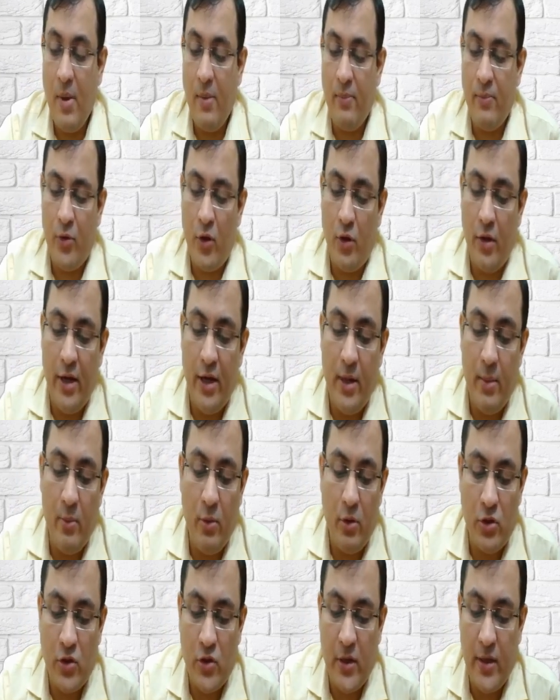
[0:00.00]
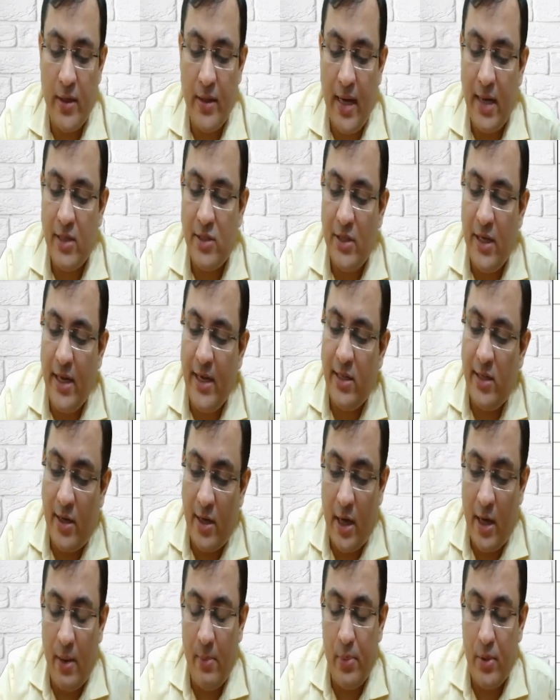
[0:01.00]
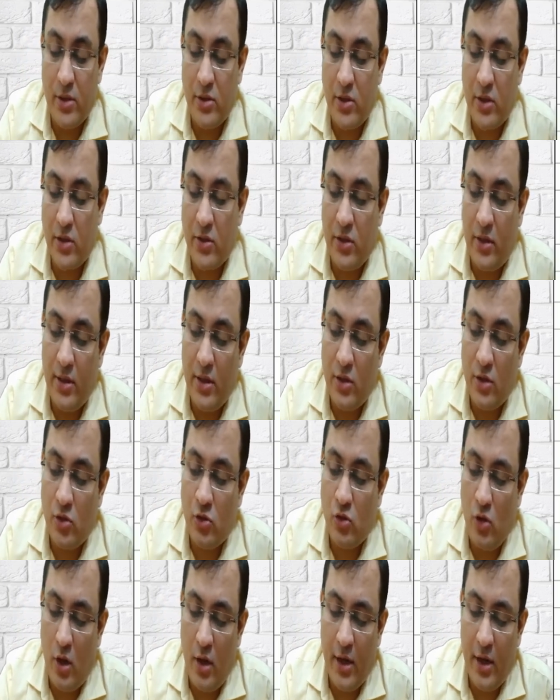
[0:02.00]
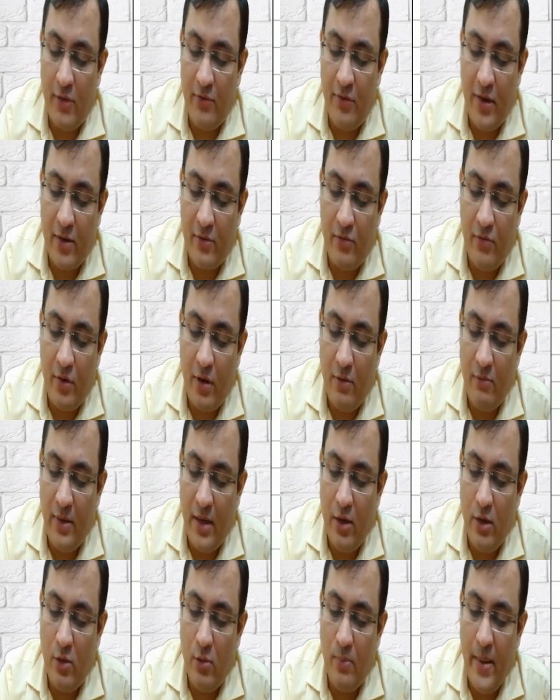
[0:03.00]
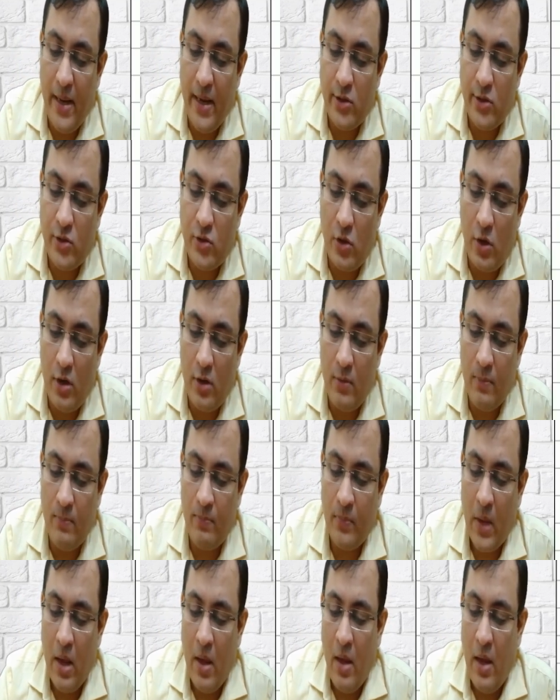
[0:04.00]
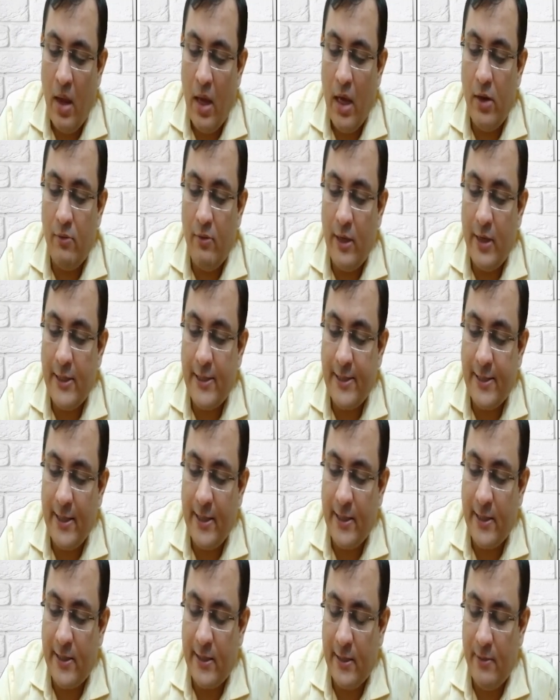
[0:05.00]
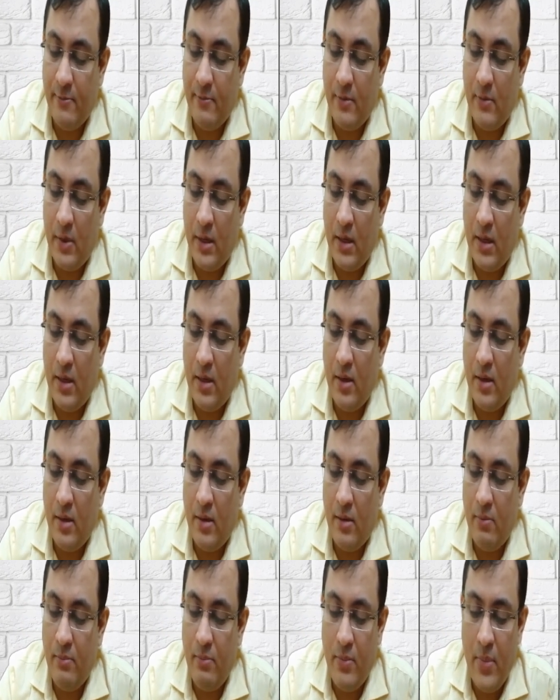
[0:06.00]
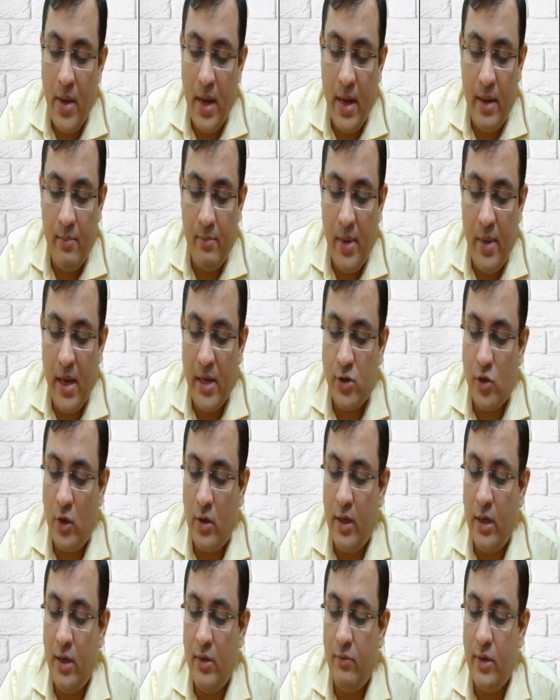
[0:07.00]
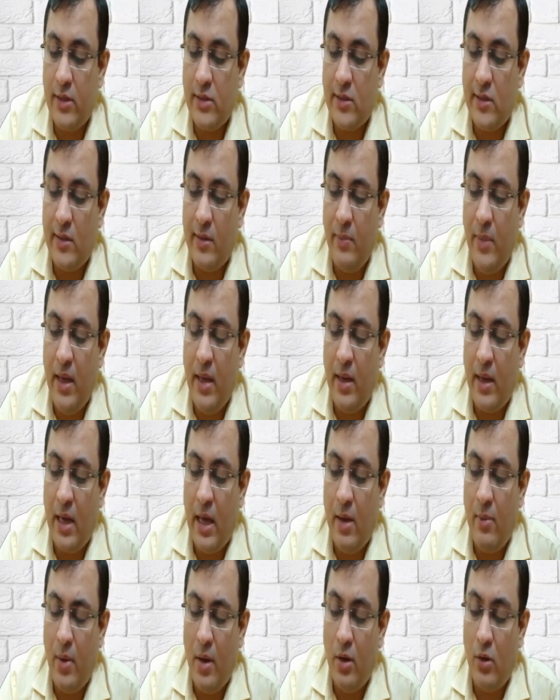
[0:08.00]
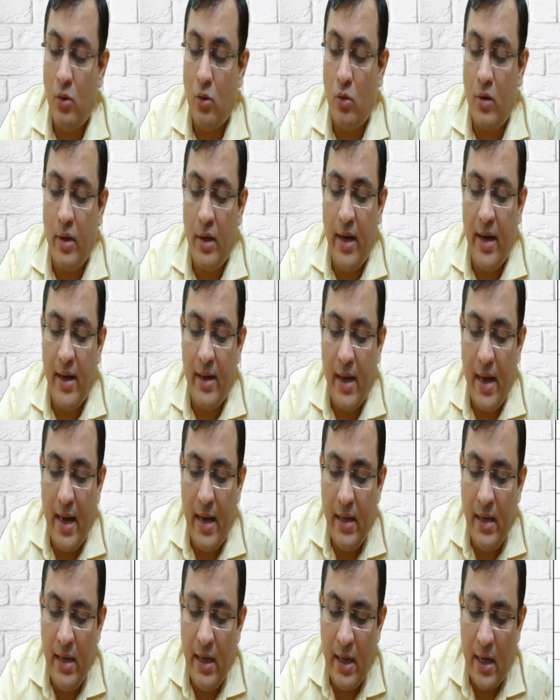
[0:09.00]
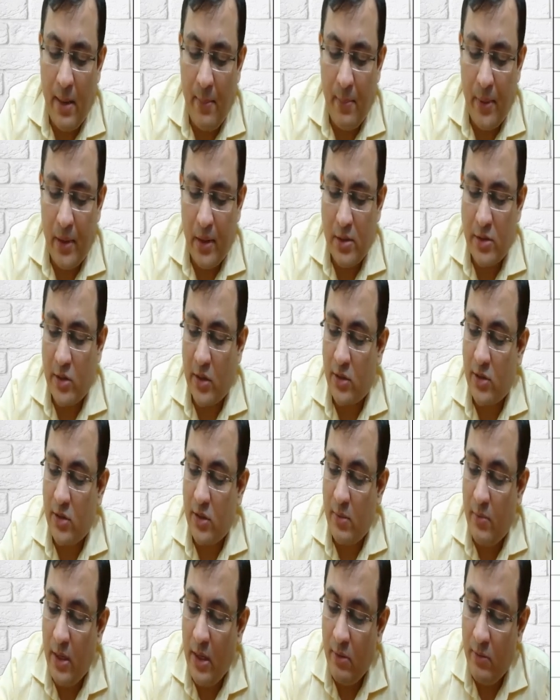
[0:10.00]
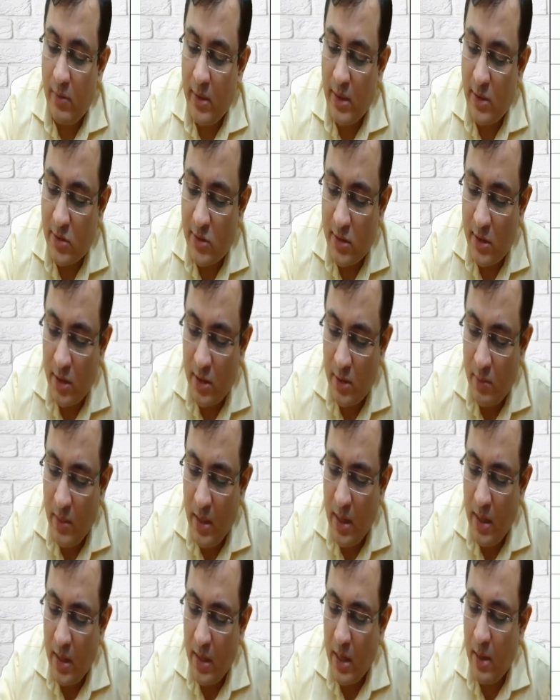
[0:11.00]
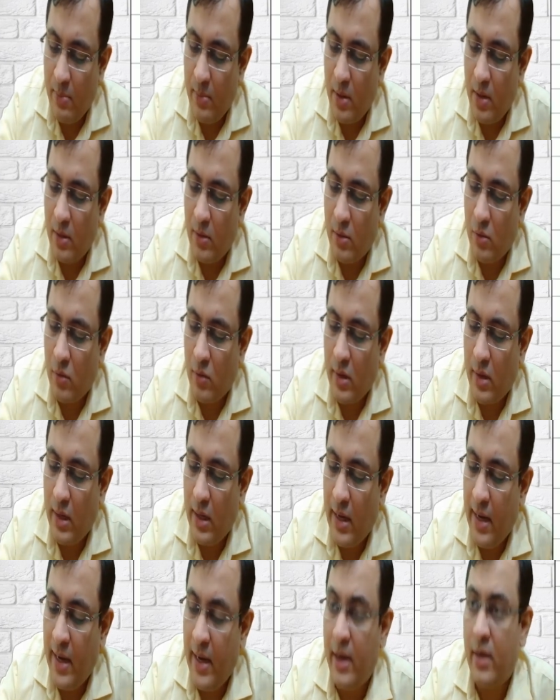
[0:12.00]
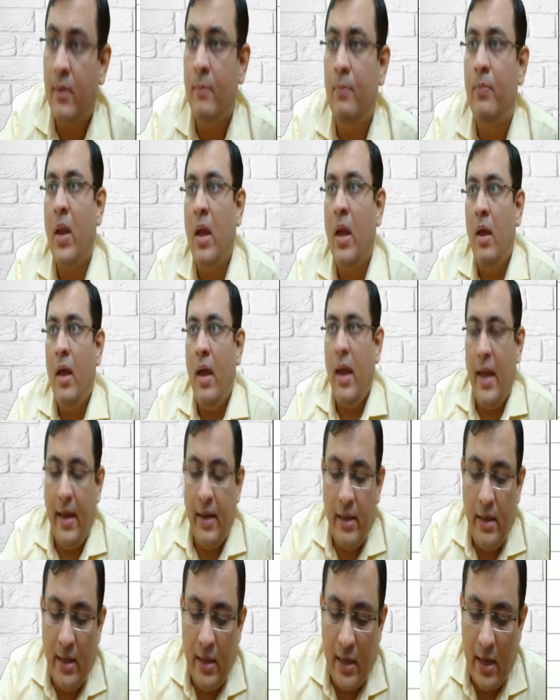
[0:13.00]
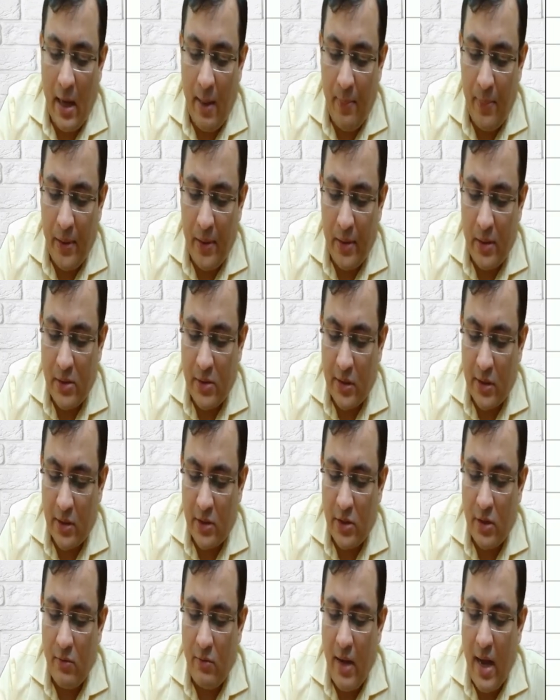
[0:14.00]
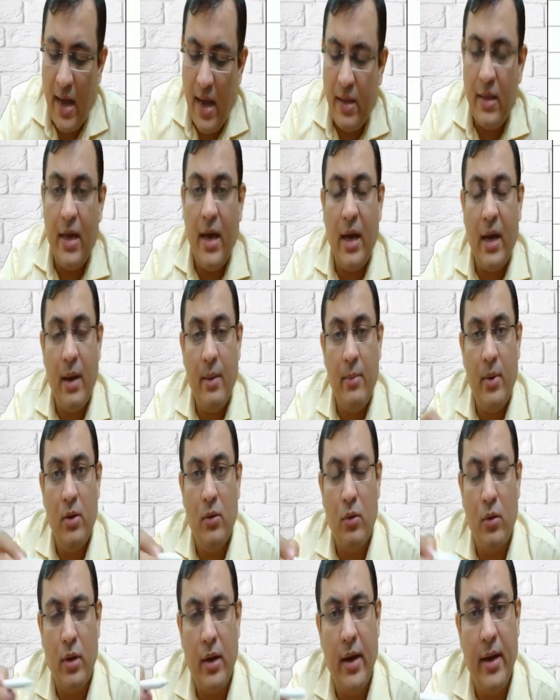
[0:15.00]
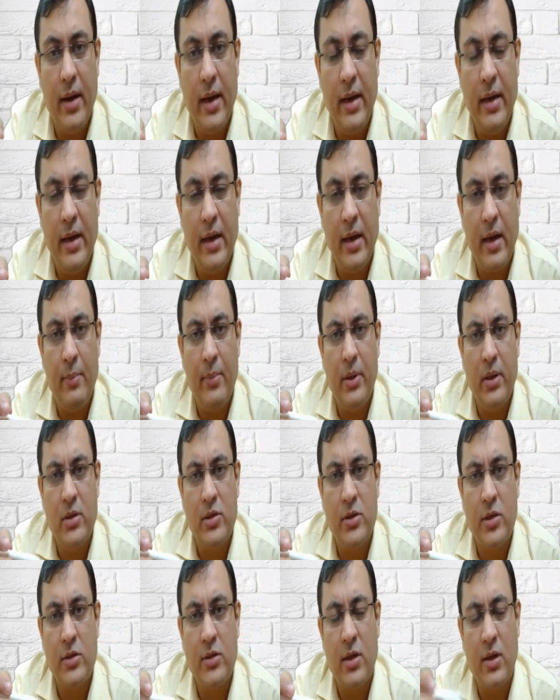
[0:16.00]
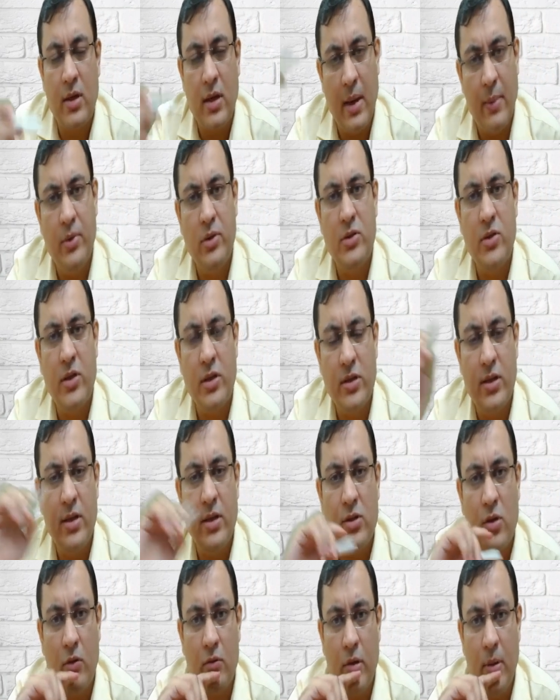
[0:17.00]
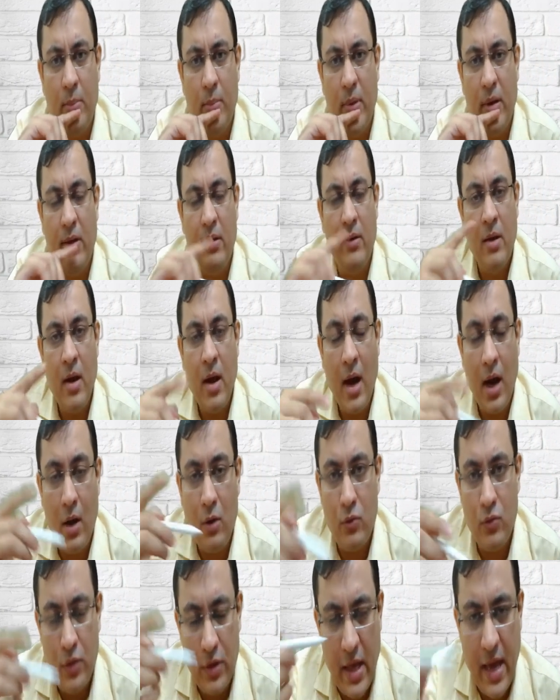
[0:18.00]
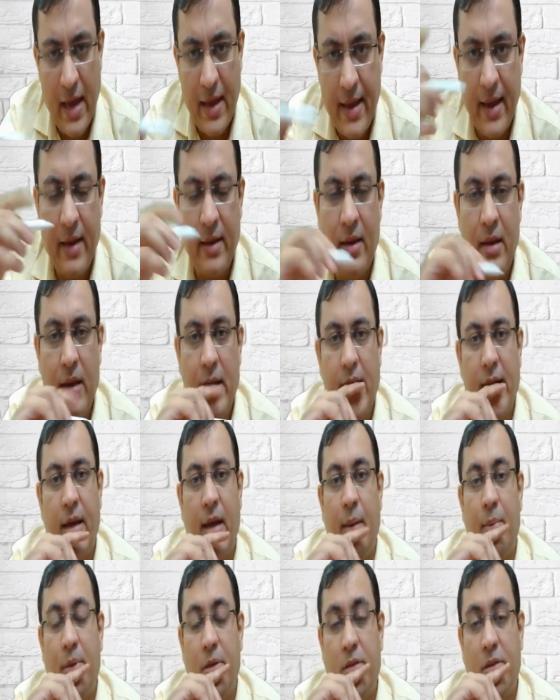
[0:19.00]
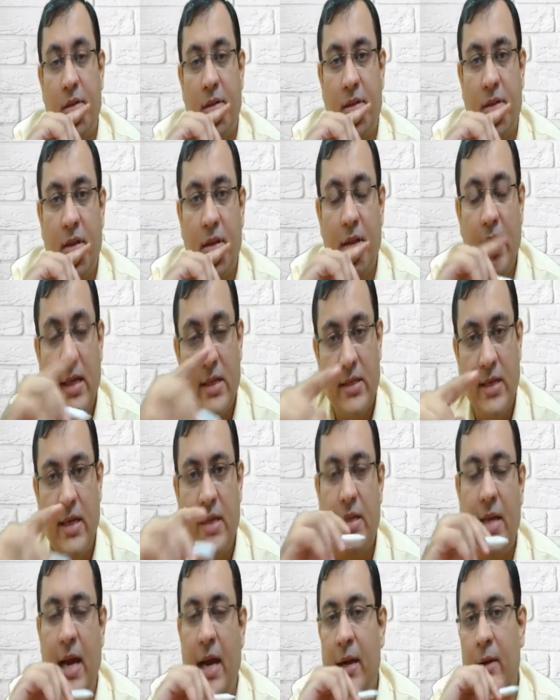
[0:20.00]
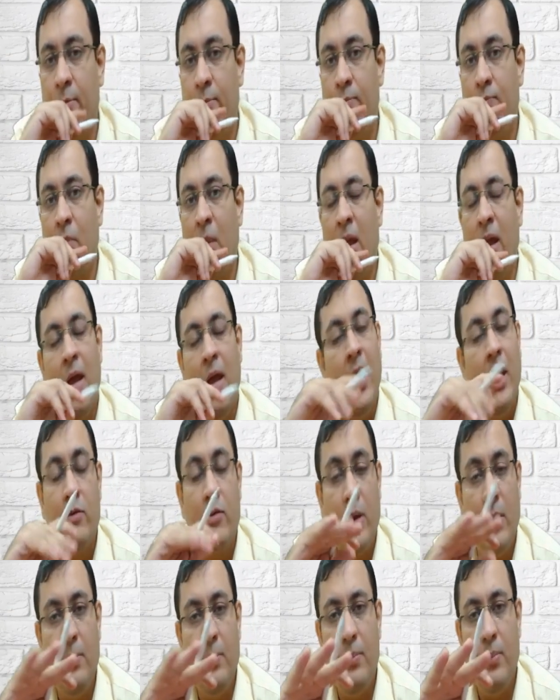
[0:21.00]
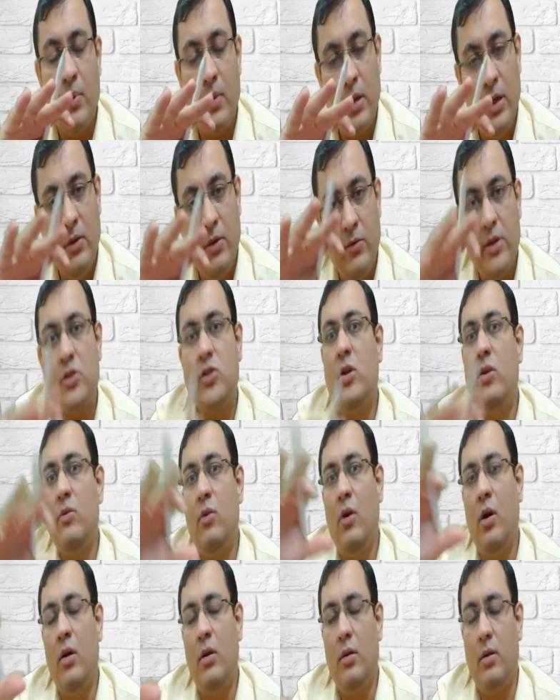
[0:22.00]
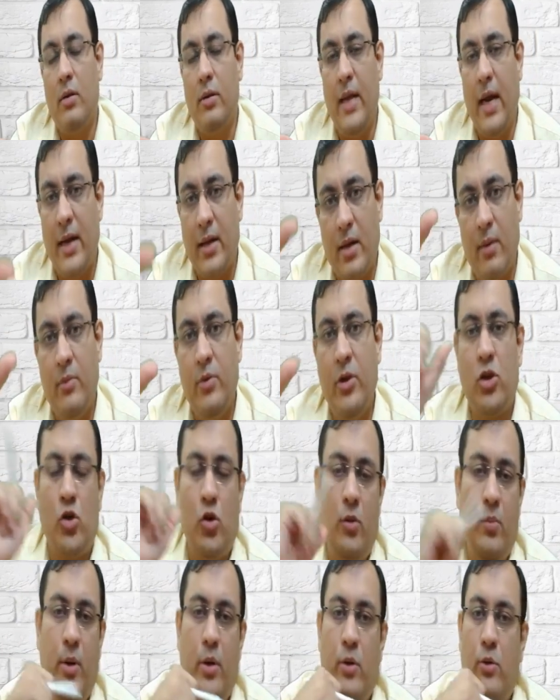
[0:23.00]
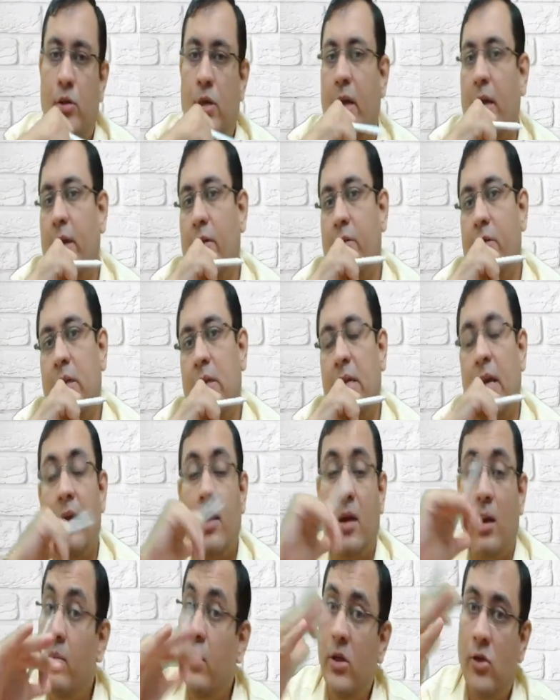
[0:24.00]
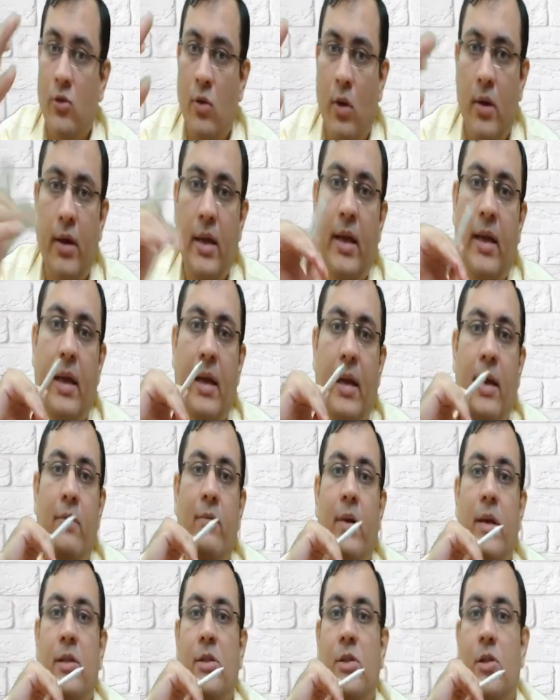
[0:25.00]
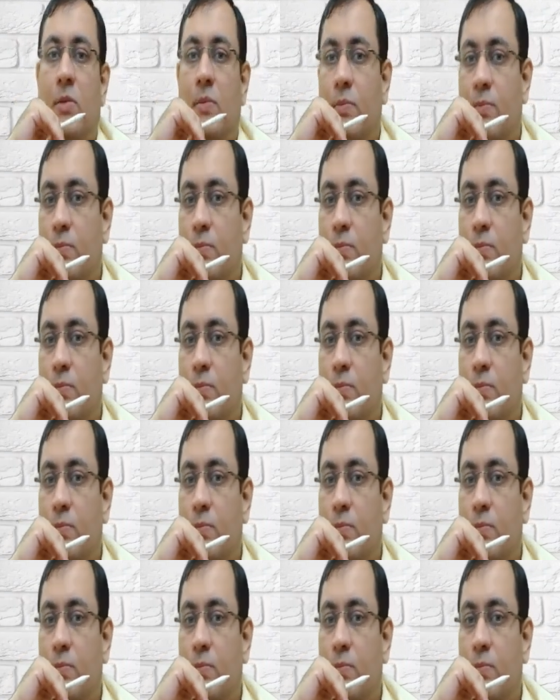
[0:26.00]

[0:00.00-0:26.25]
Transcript: Theory demonstrates that change in capital structure does not affect firm value based on investors based on investor being able to create any capital structure. Investor being able to create any capital structure. Why they are able to create any capital structure? Capital structure is of company. How they can create capital structure? They say that if investor want that company should be using leverage and company is not taking leverage,